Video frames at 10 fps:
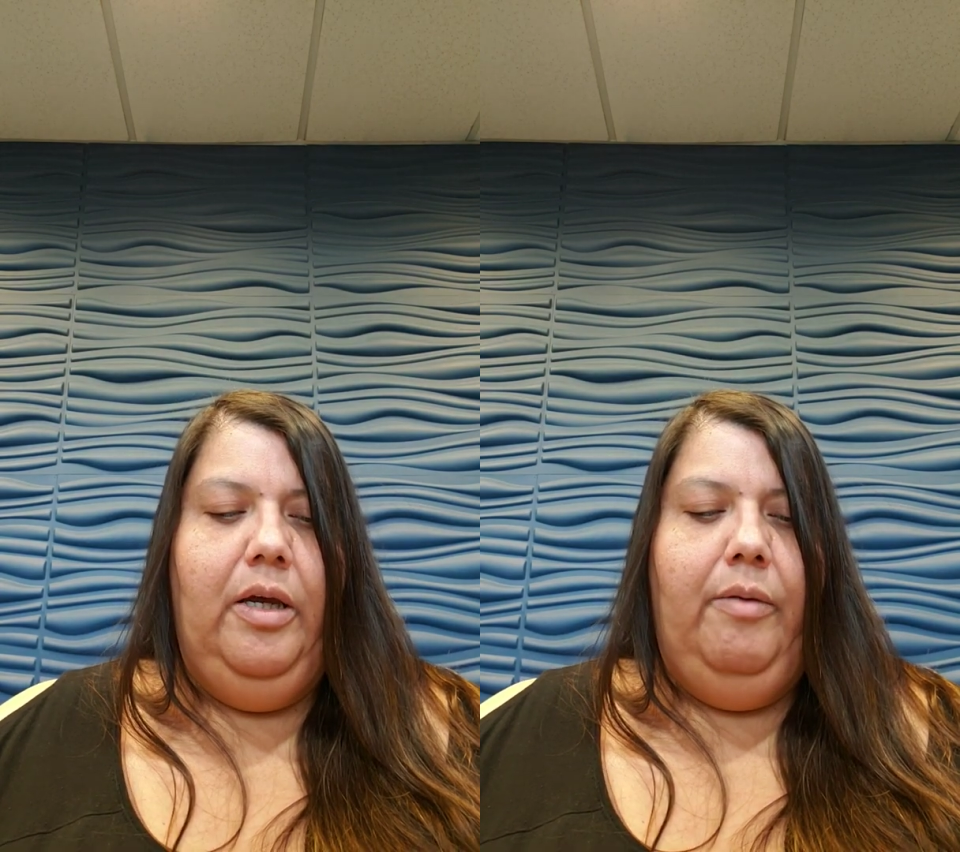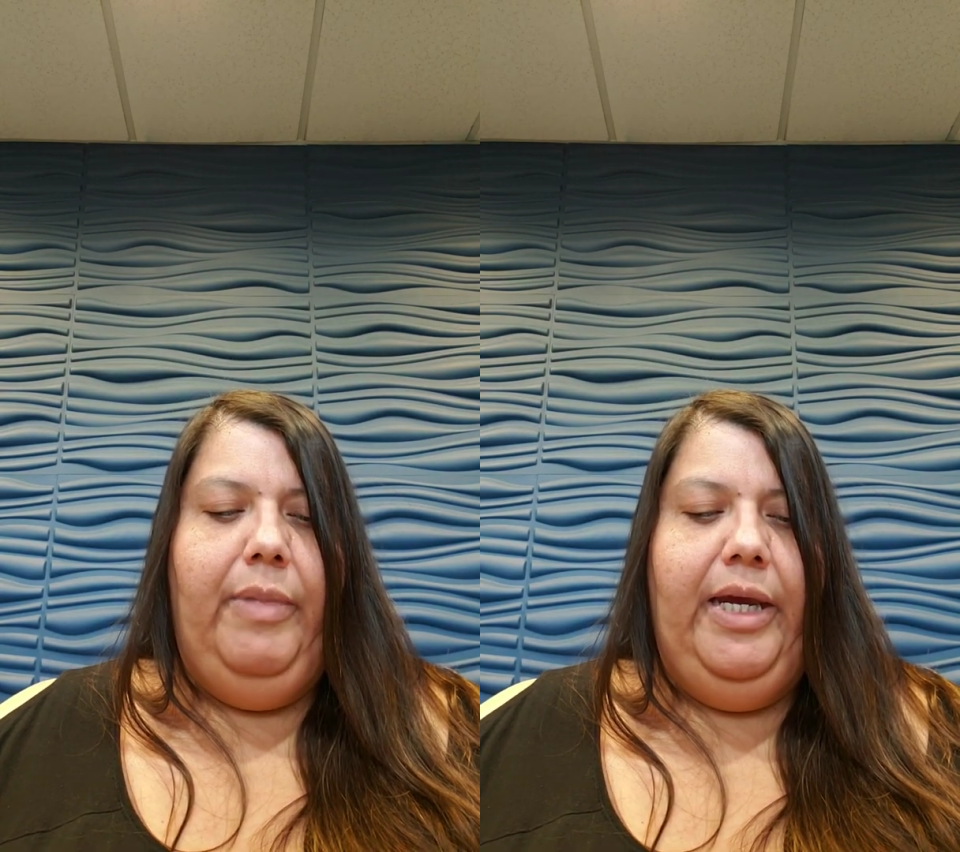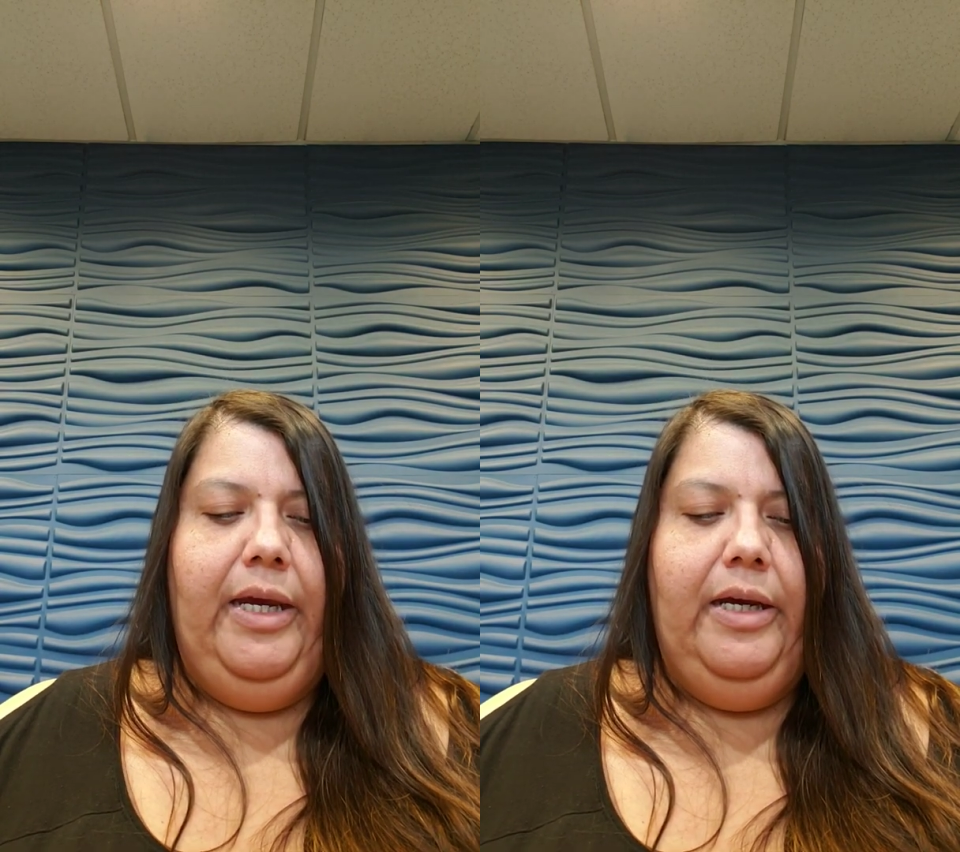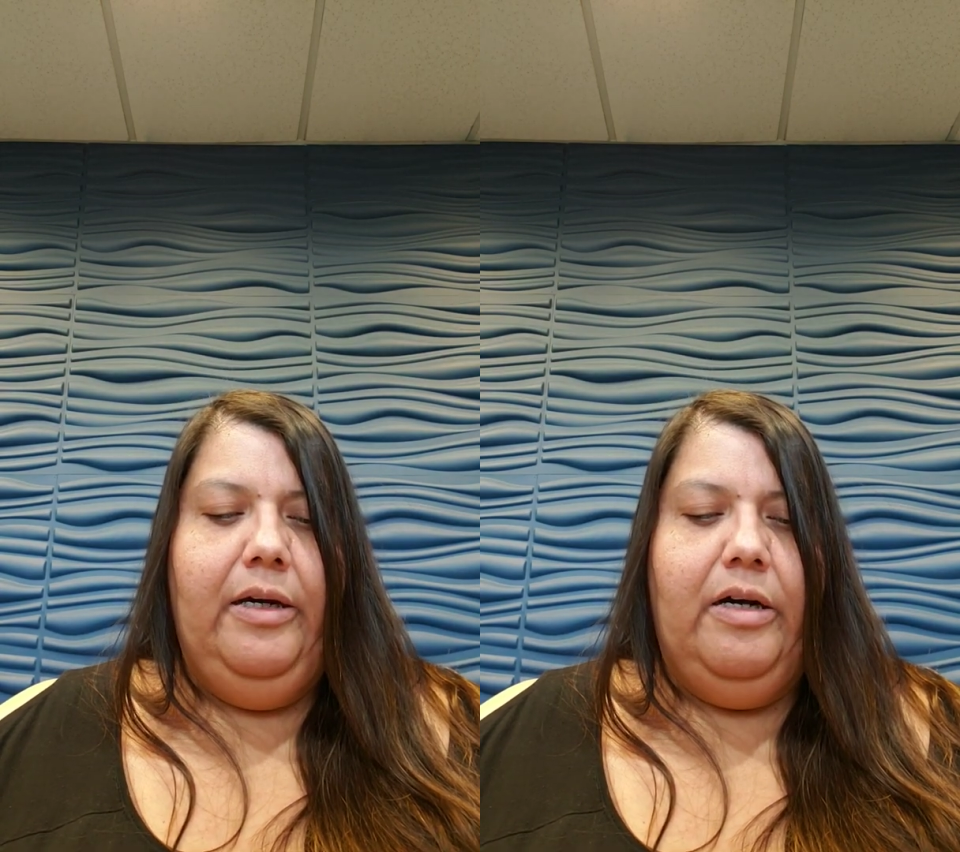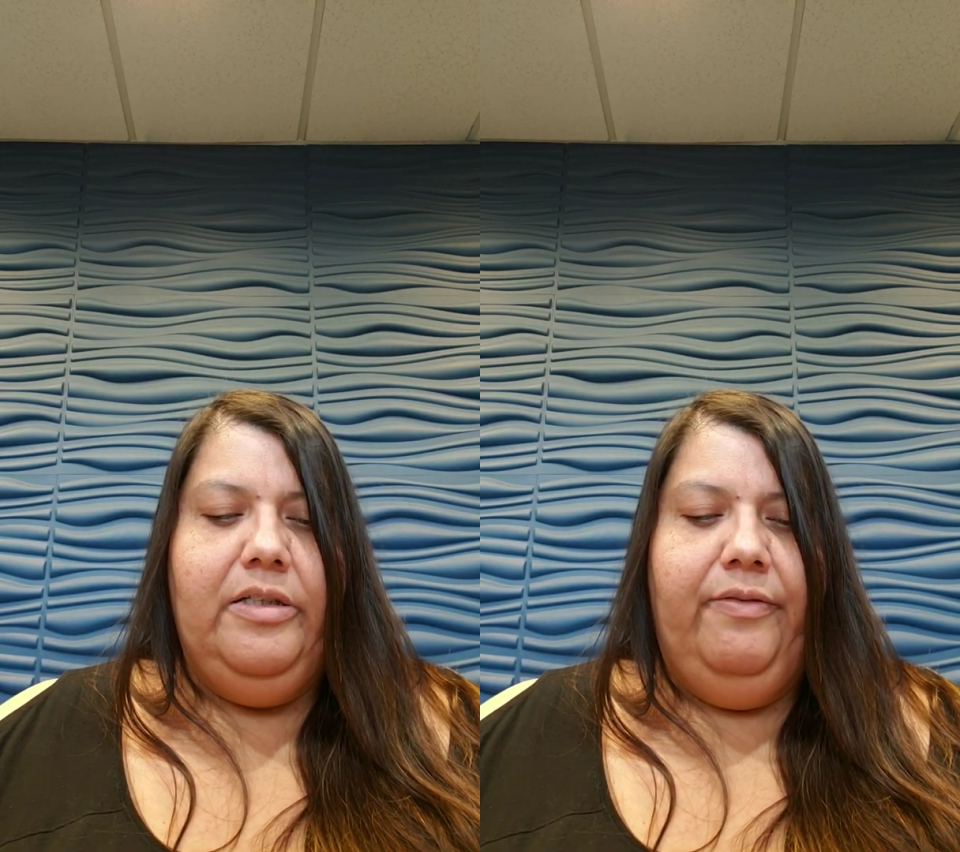Making
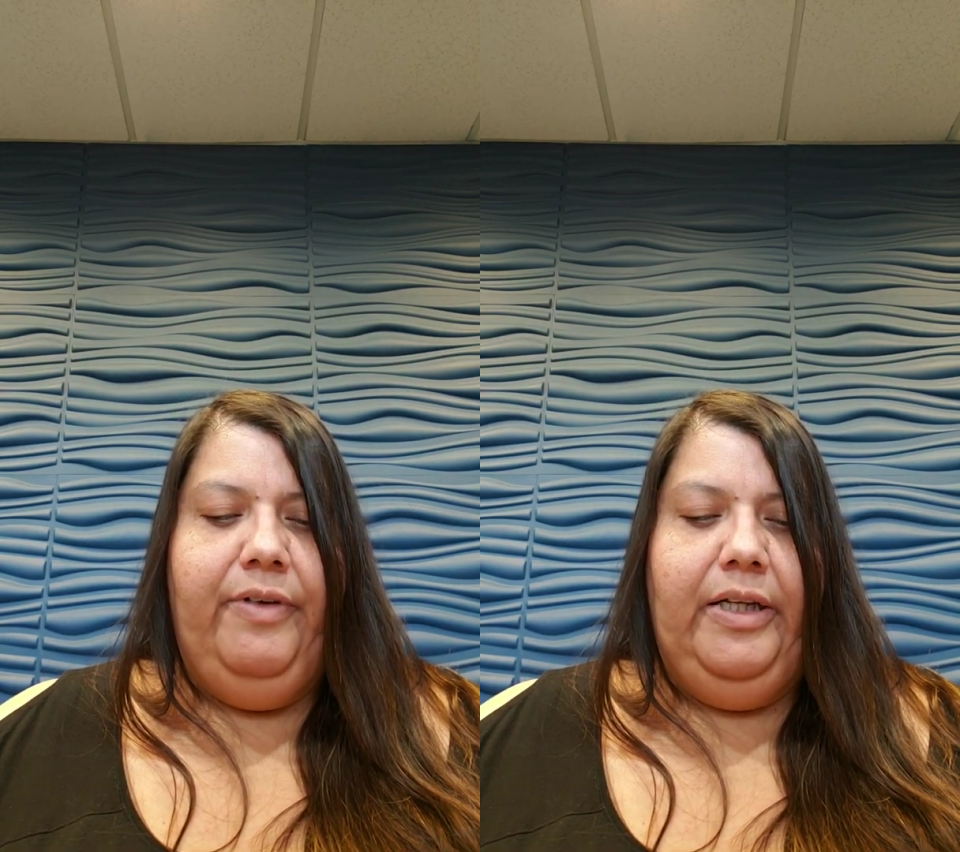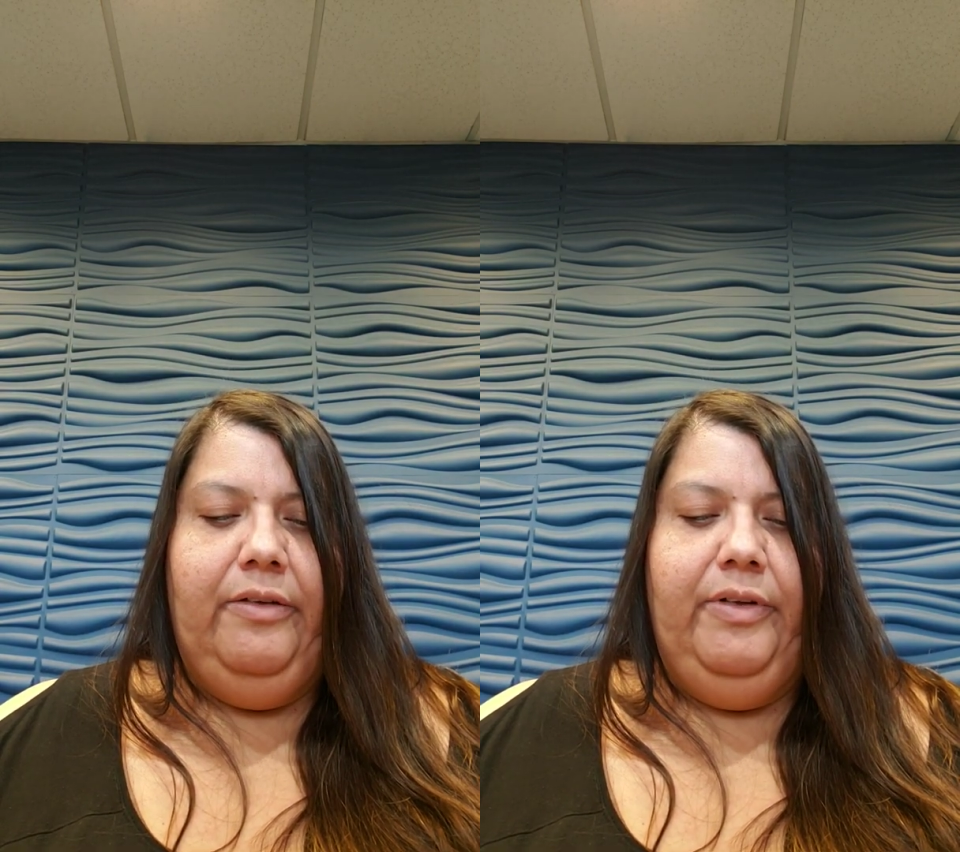cost-effective